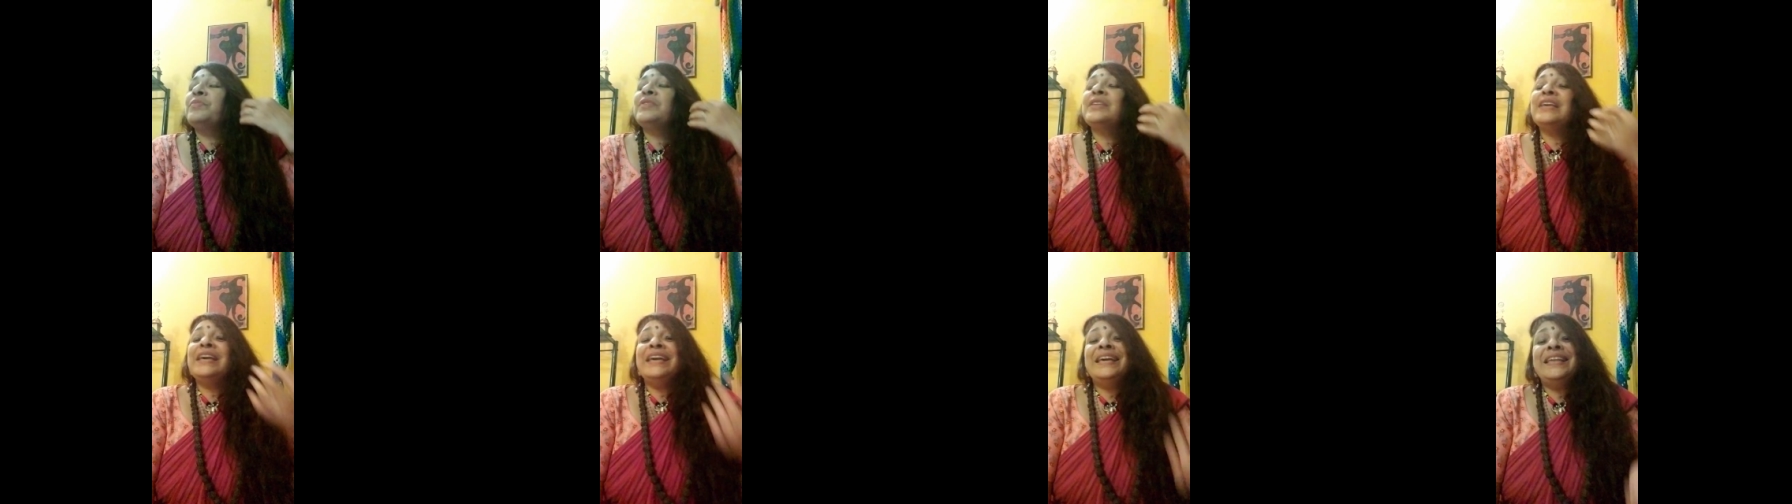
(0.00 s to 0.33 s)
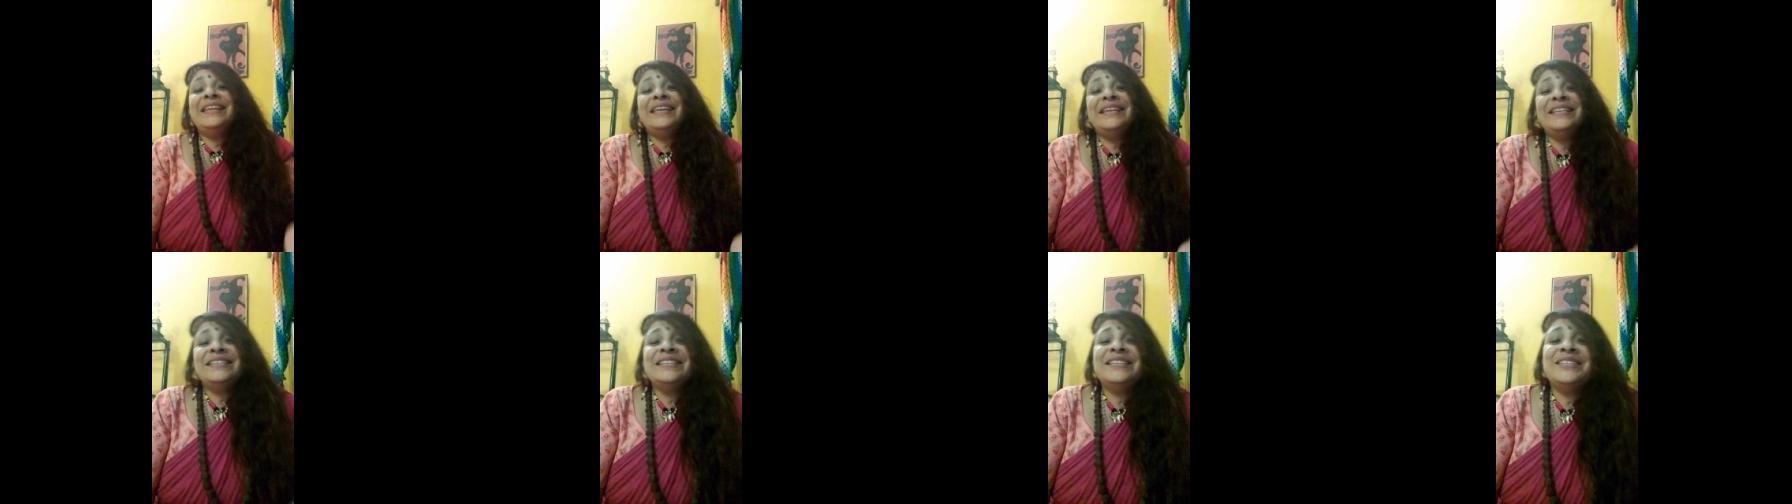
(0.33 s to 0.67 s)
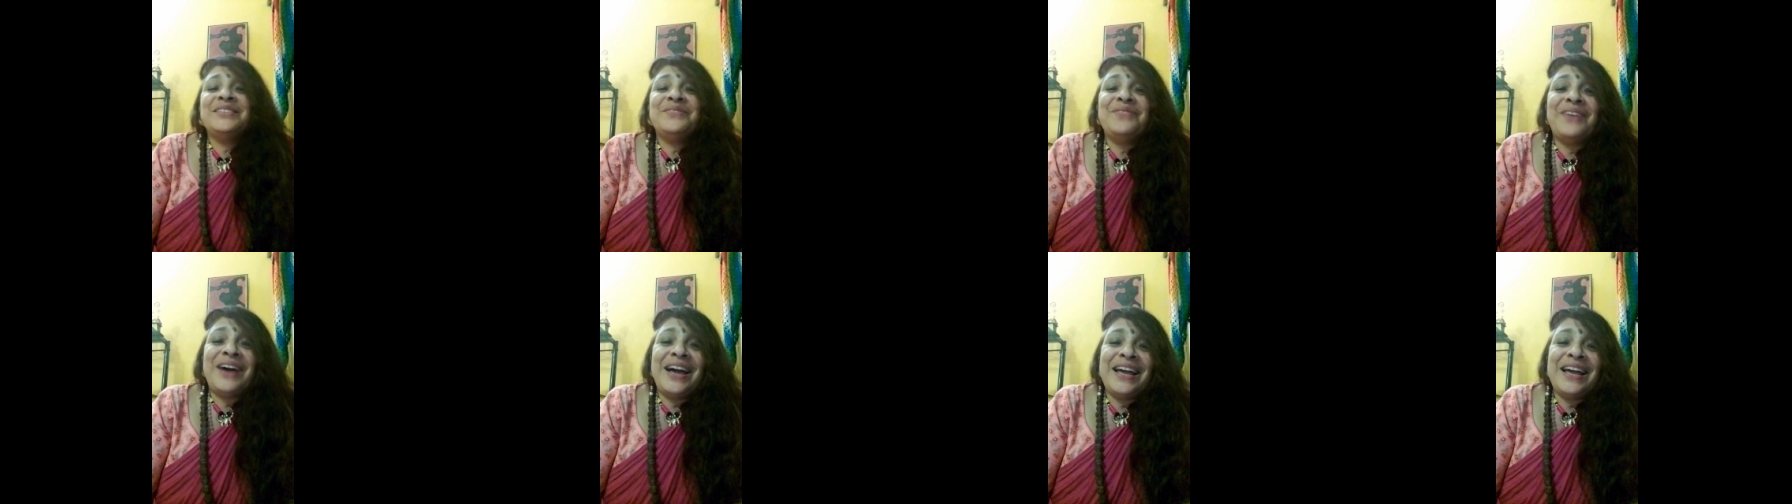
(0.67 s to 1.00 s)
Aries is
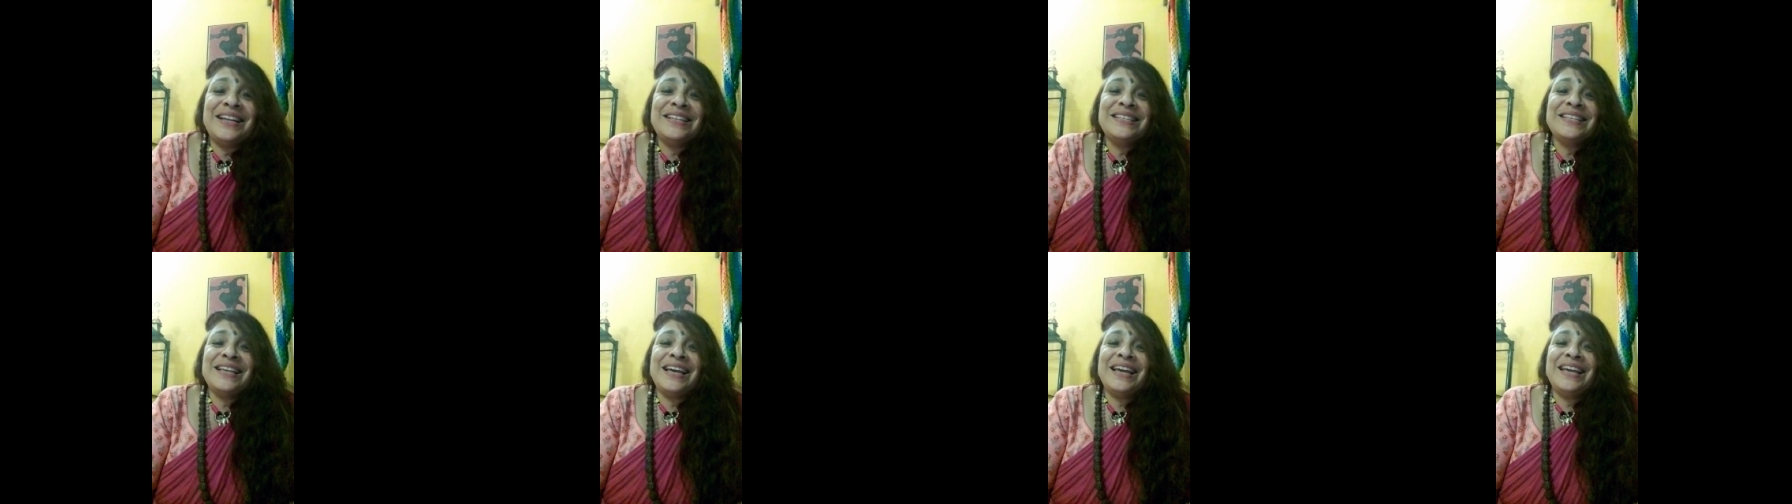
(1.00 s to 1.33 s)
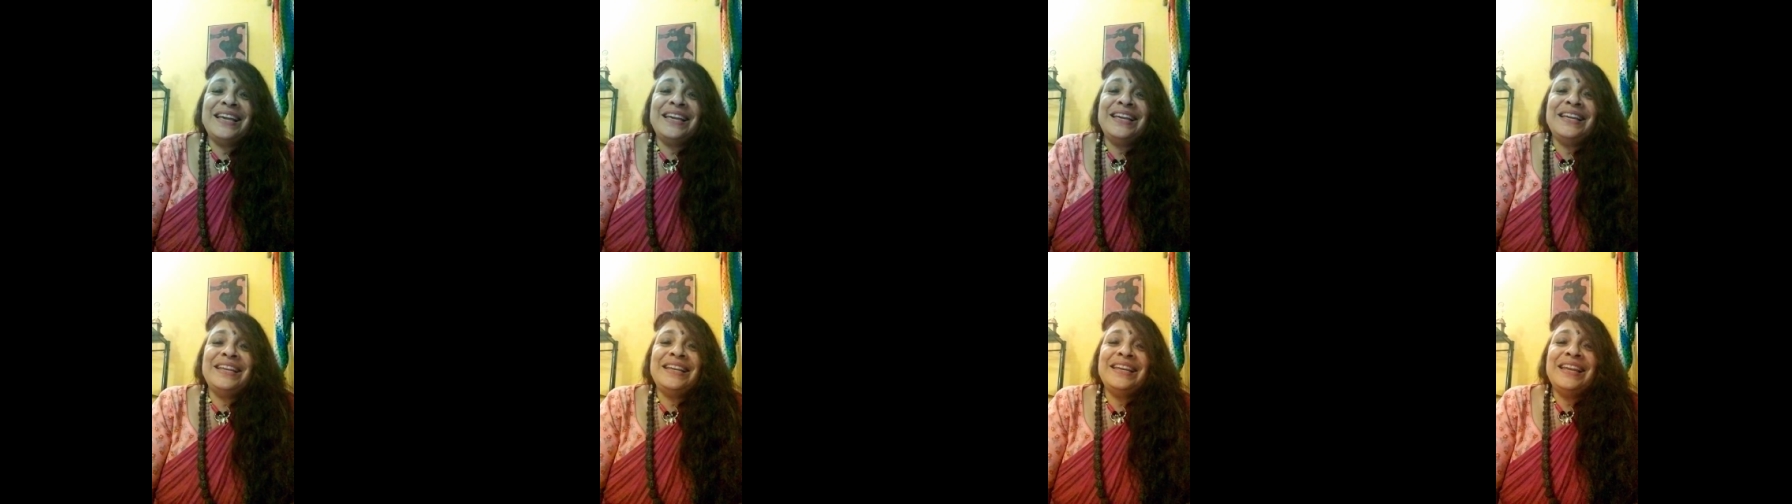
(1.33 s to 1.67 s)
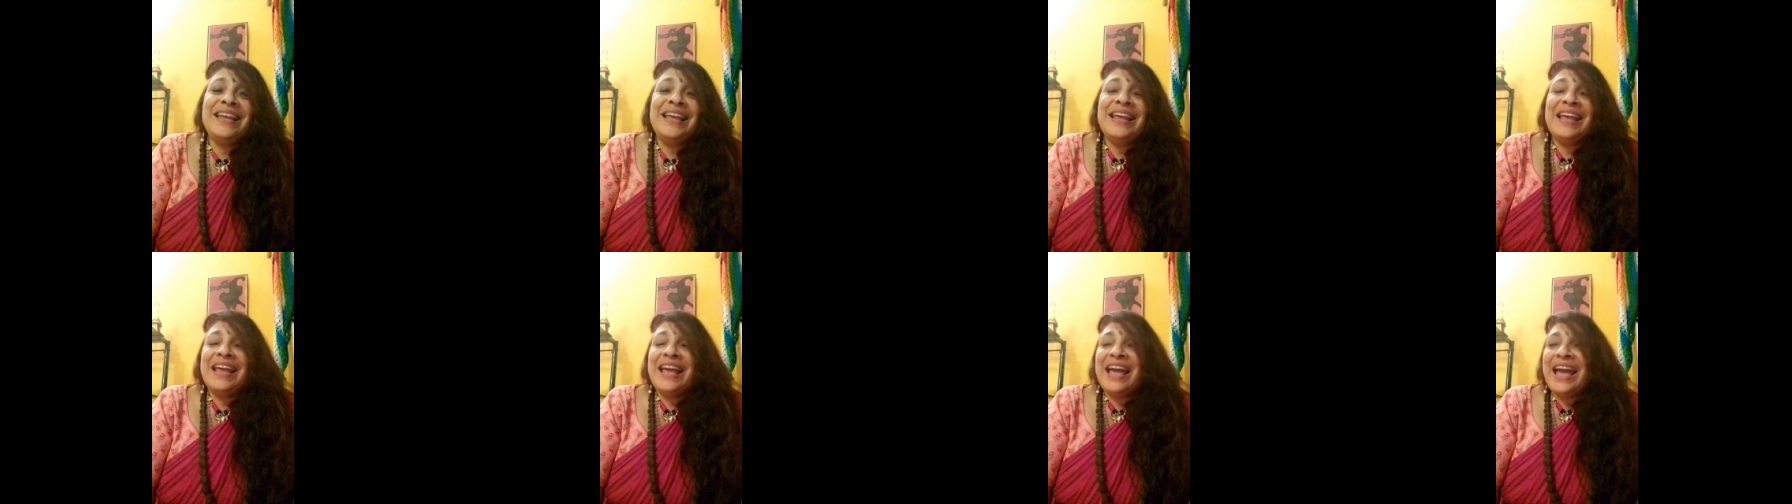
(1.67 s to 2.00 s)
fire sign
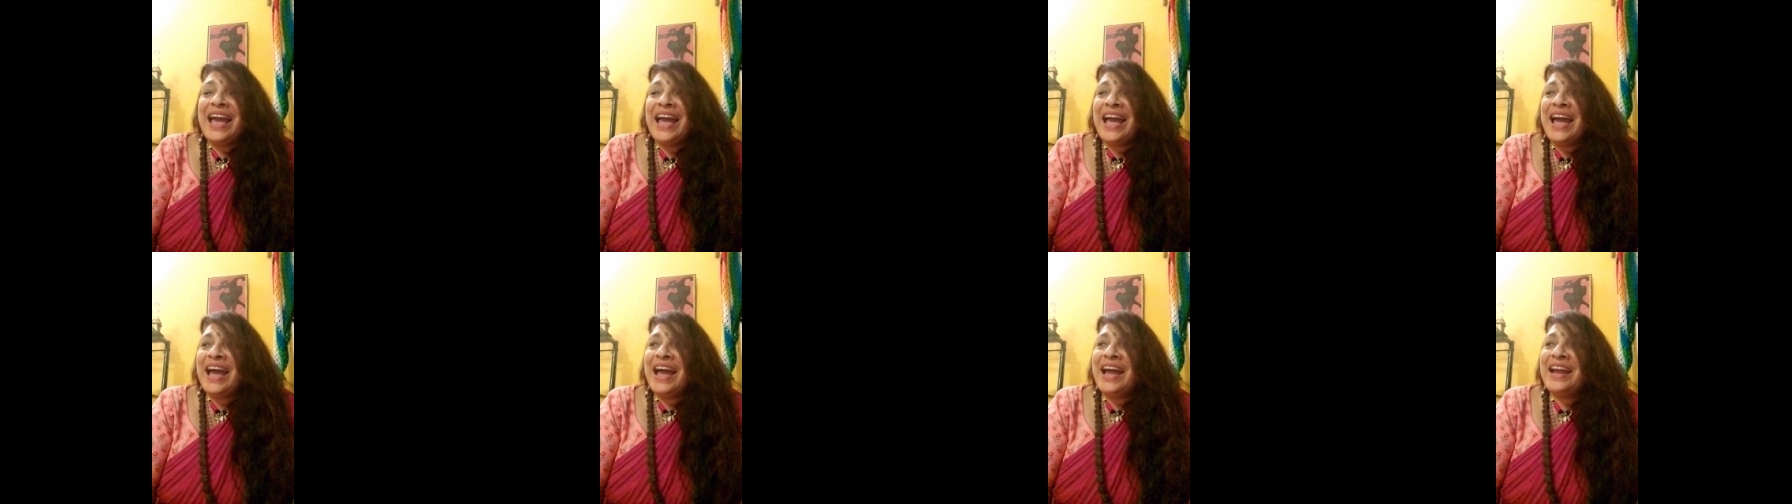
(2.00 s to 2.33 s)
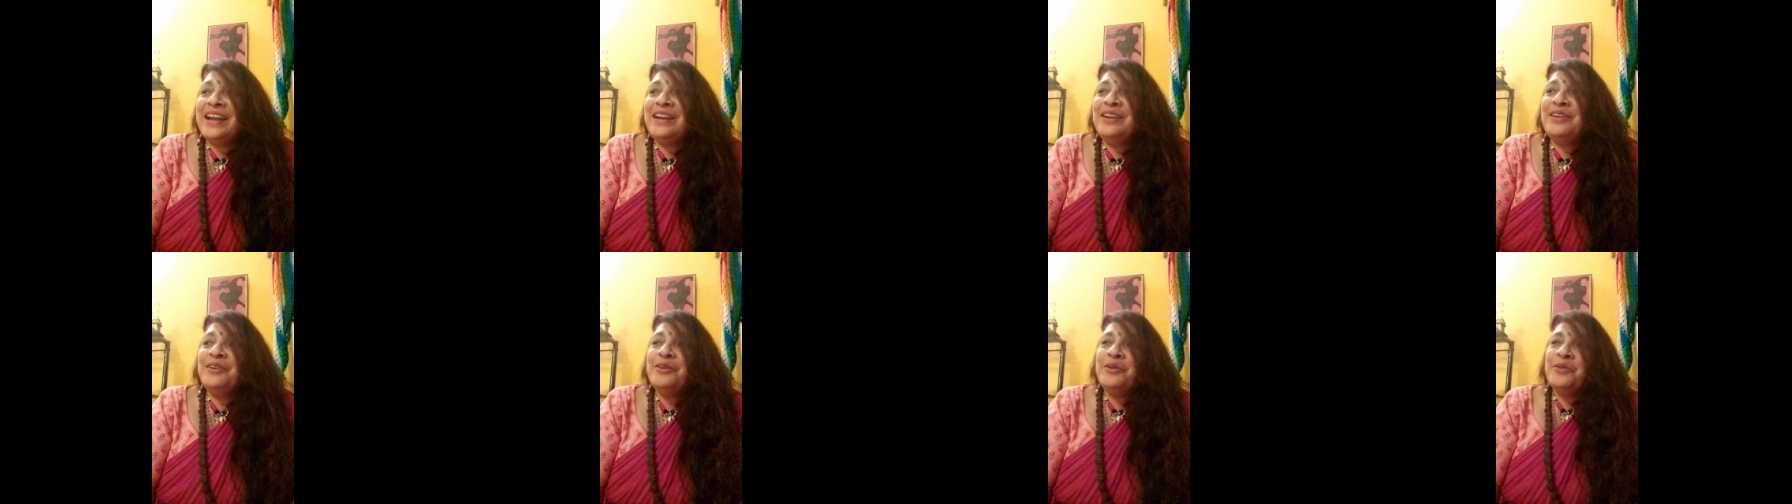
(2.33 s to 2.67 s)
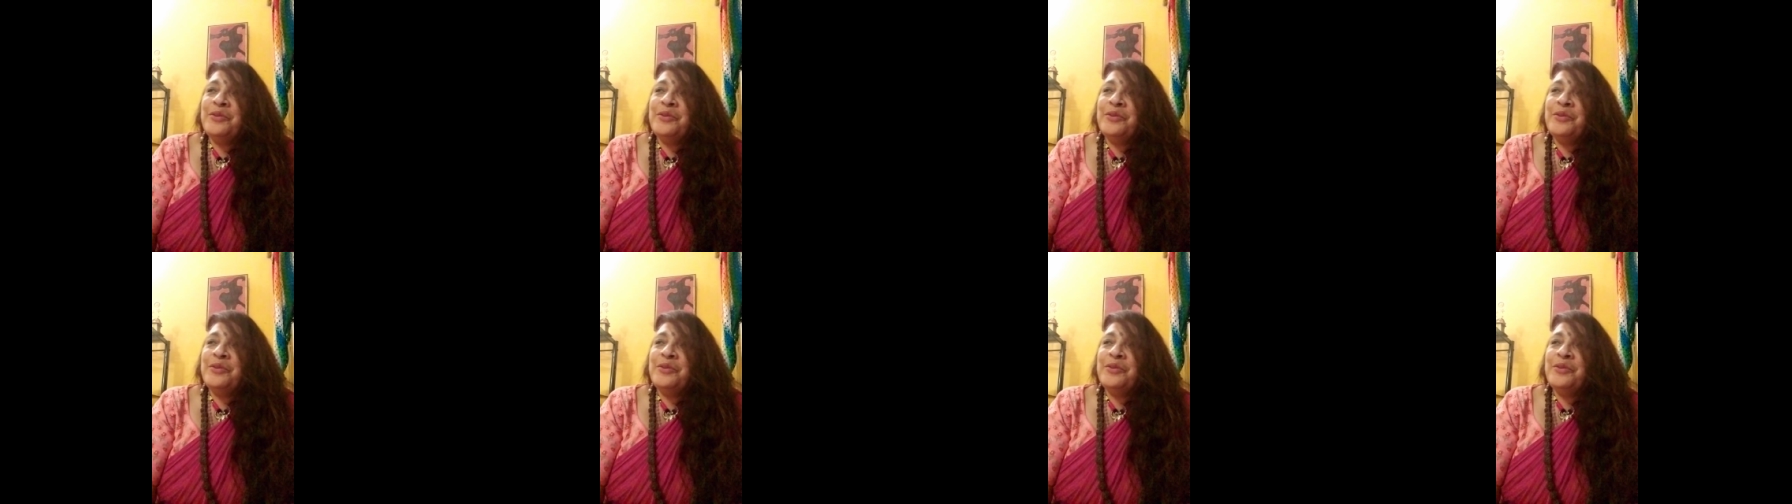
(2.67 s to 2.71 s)
and